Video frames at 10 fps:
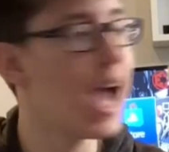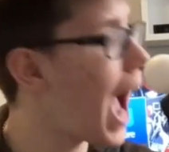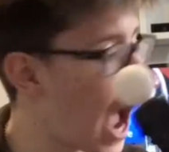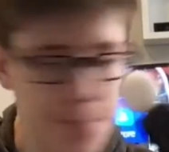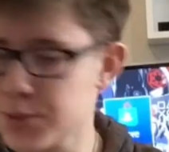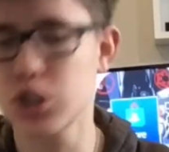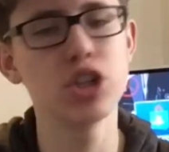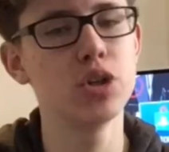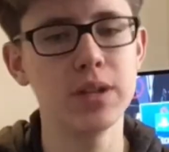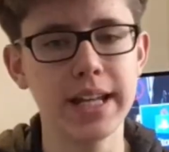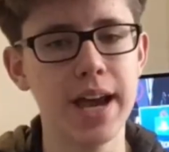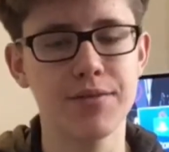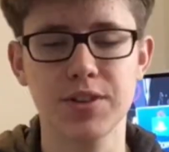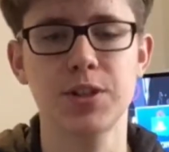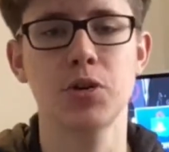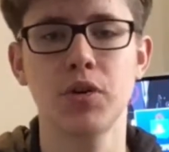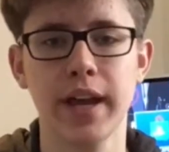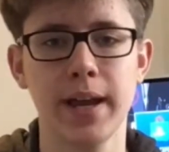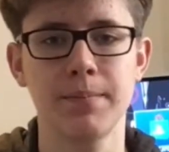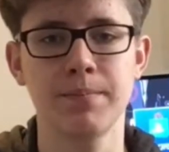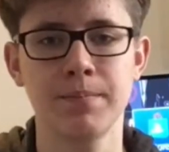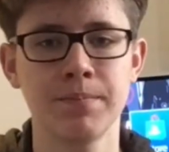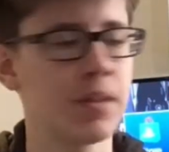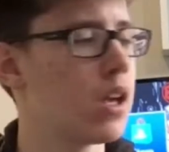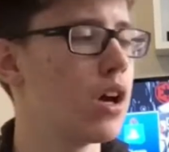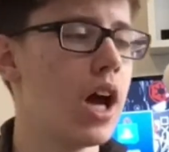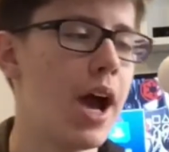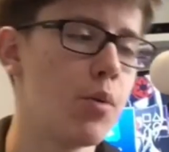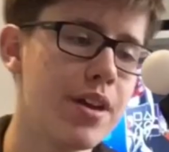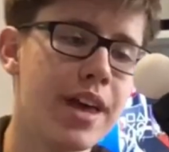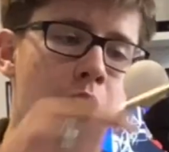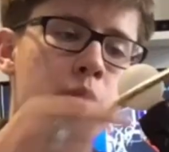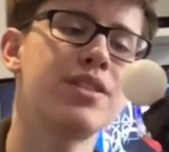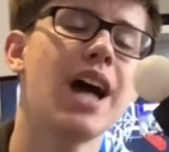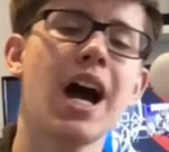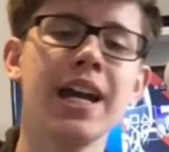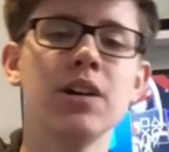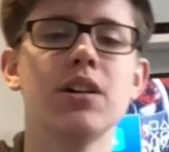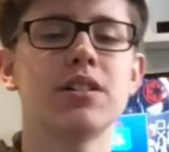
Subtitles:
Absolutely every single game. Without doubt,